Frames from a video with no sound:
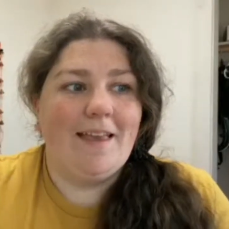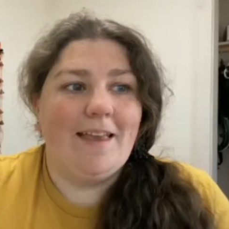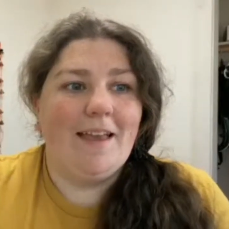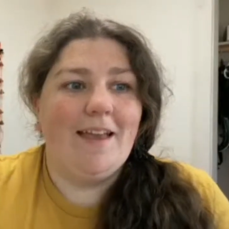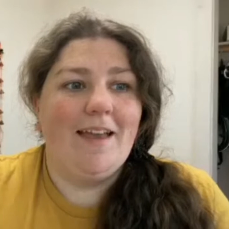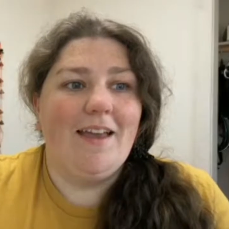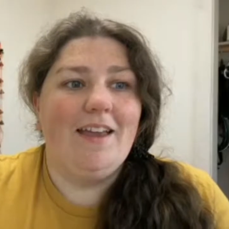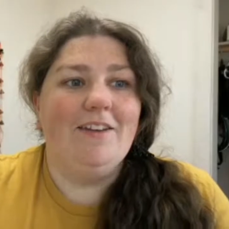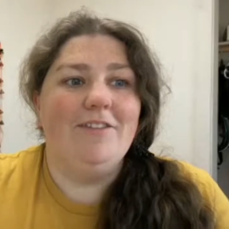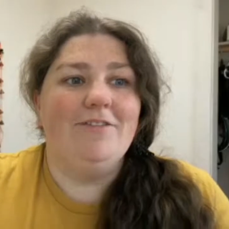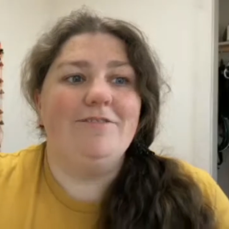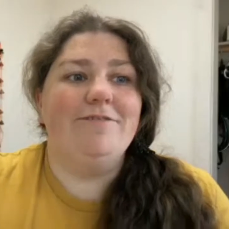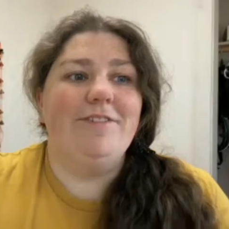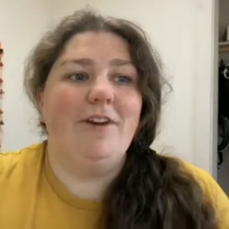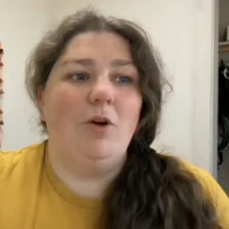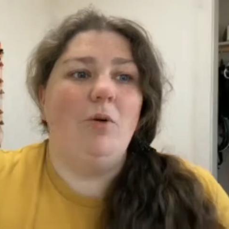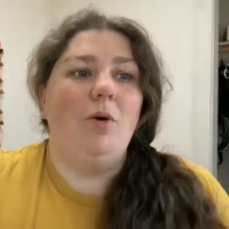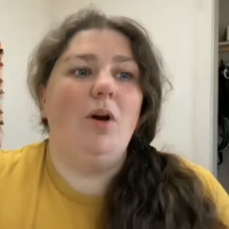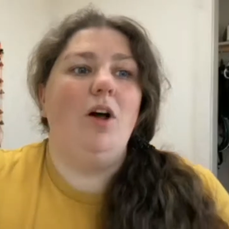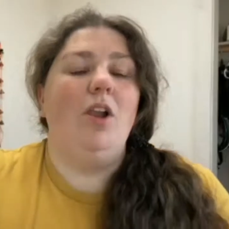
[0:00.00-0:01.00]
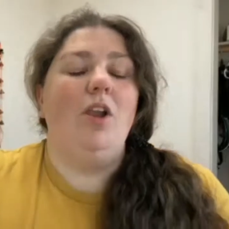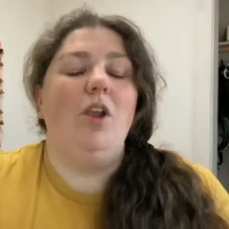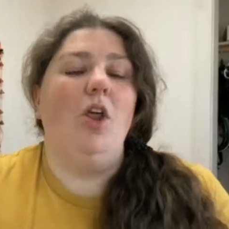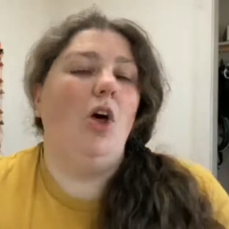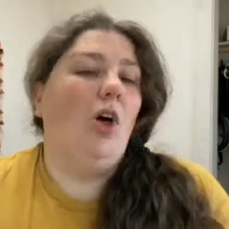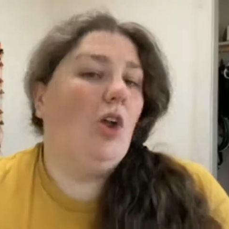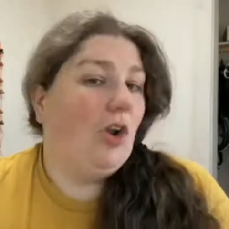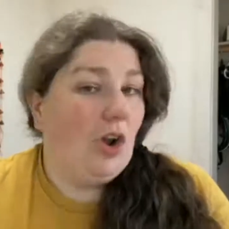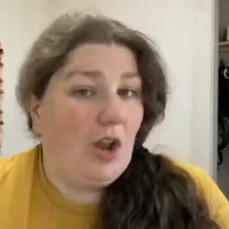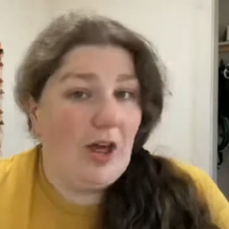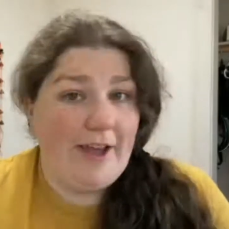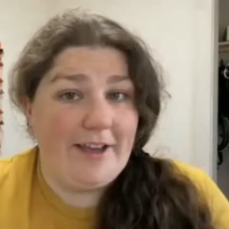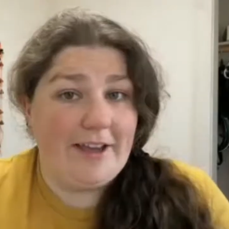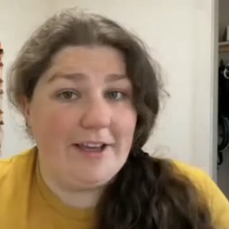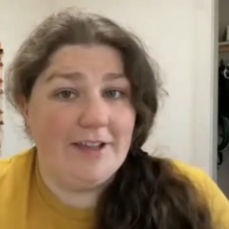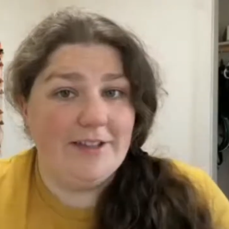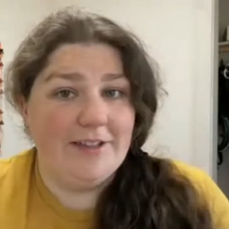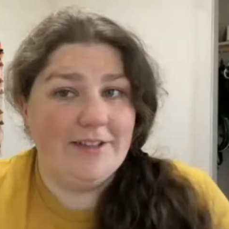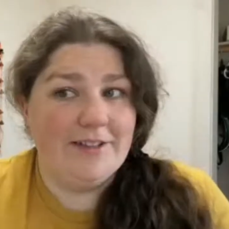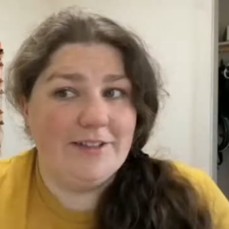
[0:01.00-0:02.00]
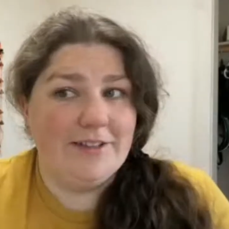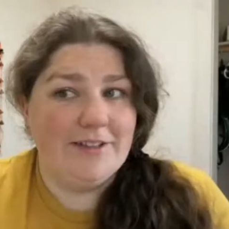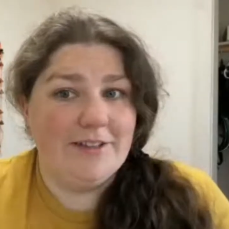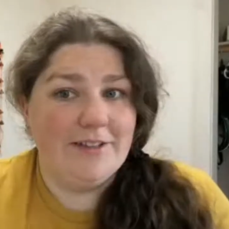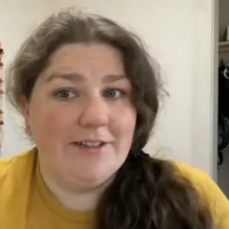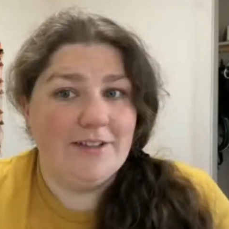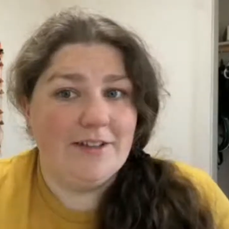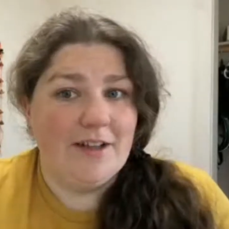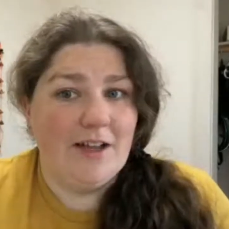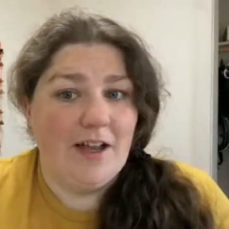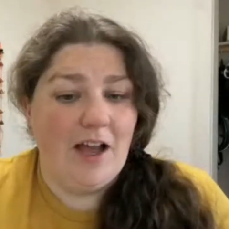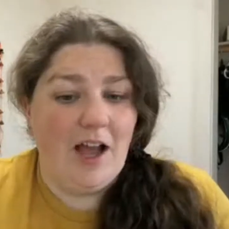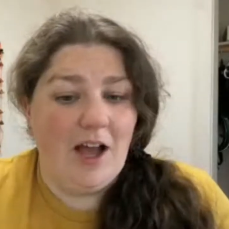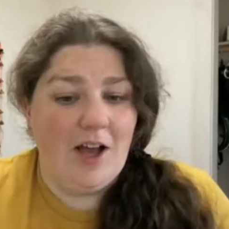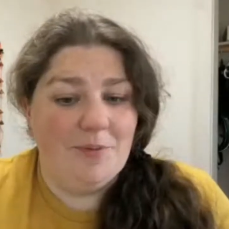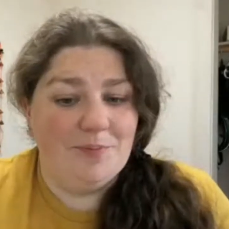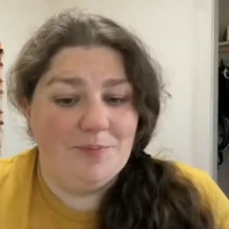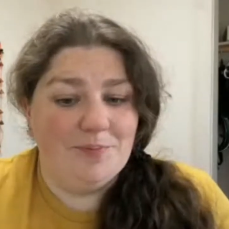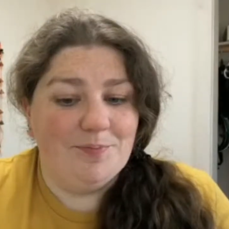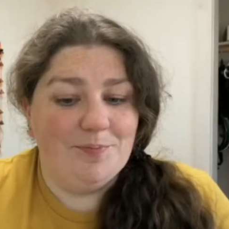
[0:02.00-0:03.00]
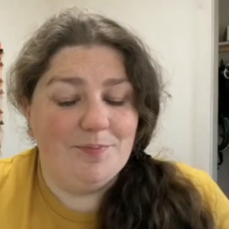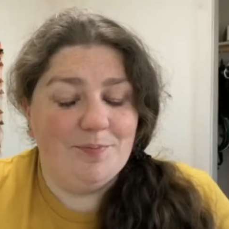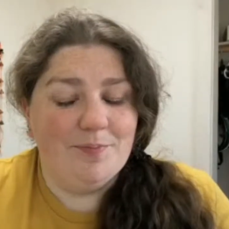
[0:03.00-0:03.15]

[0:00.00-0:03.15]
it felt a lot like um,